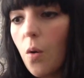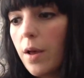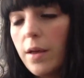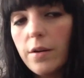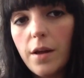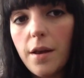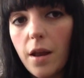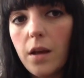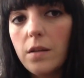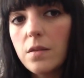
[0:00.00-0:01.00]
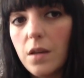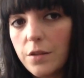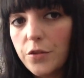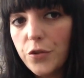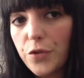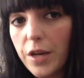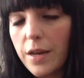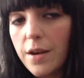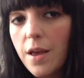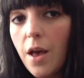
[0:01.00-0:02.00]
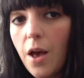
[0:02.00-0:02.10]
quite a nice size screen,